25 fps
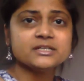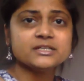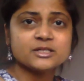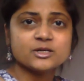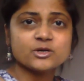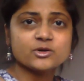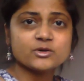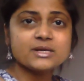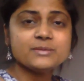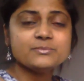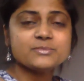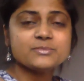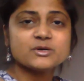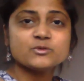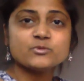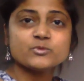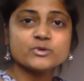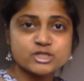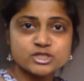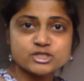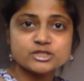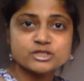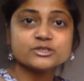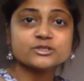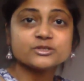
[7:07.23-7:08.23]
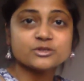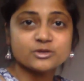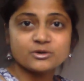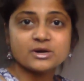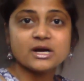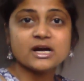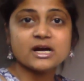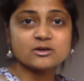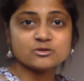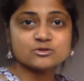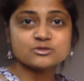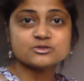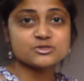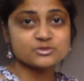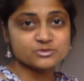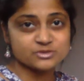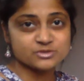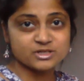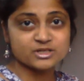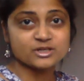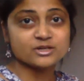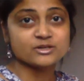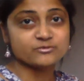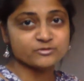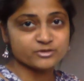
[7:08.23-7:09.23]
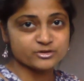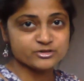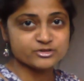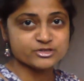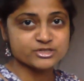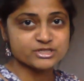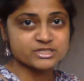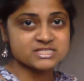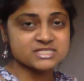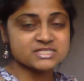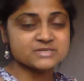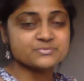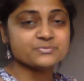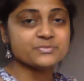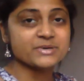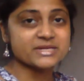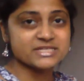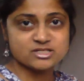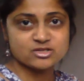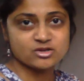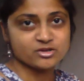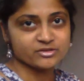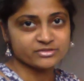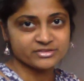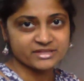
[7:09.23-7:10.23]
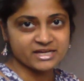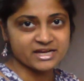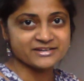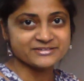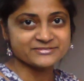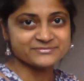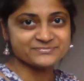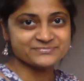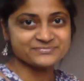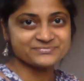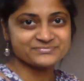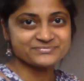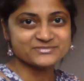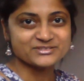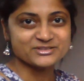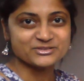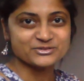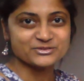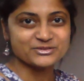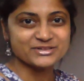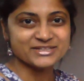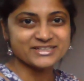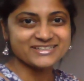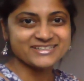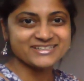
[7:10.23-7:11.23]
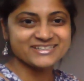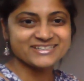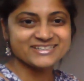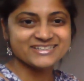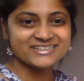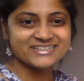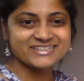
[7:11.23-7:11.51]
Okay, but we should know how to do the conversions based on that. Okay.